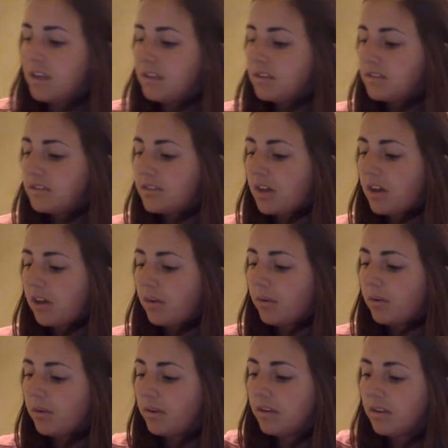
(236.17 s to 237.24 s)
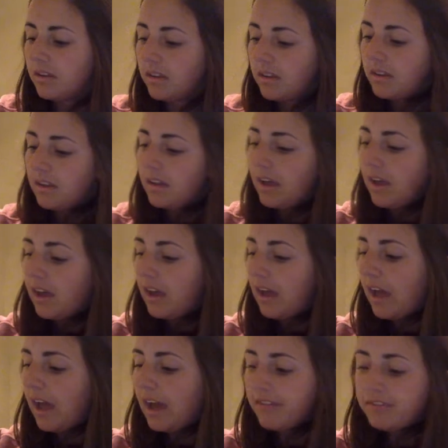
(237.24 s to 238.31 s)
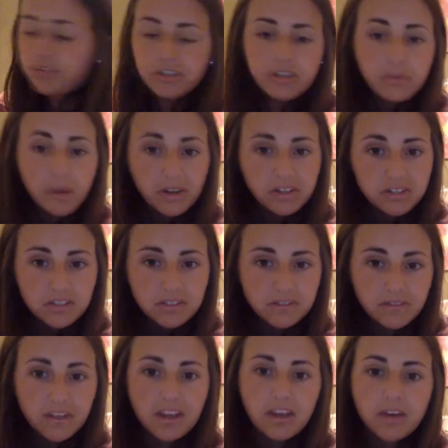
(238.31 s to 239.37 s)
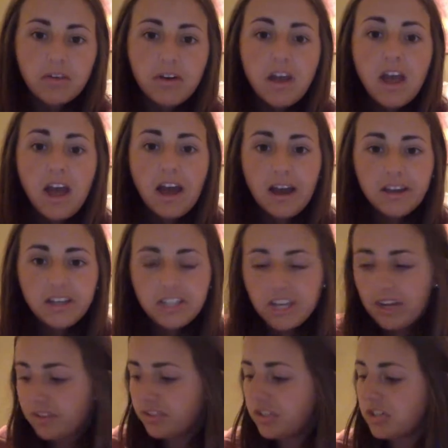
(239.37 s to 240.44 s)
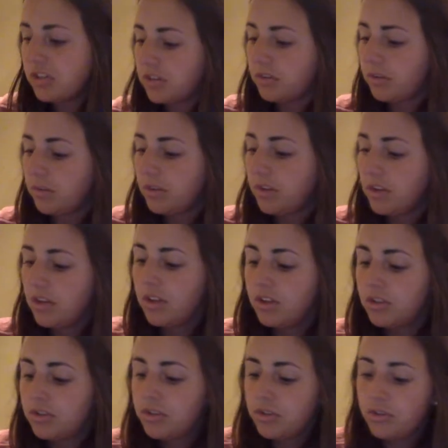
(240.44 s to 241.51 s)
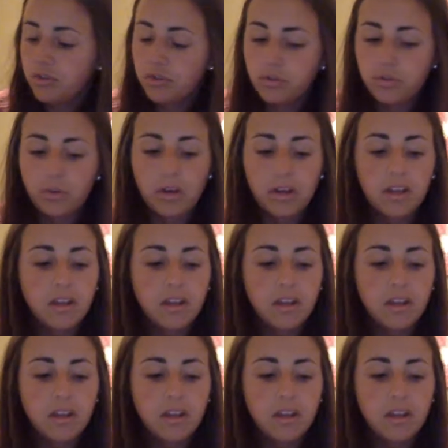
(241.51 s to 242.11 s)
So, after you watch this video, I challenge you to